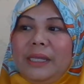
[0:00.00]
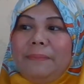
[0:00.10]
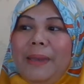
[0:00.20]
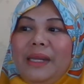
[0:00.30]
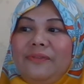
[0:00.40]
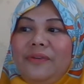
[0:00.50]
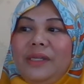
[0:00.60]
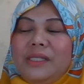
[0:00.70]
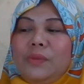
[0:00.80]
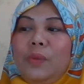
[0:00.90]
that
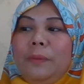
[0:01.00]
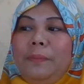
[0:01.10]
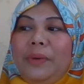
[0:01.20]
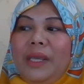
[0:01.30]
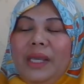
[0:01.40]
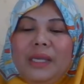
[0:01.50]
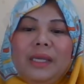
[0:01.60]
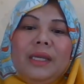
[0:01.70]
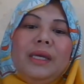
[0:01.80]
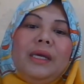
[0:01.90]
benefits will bring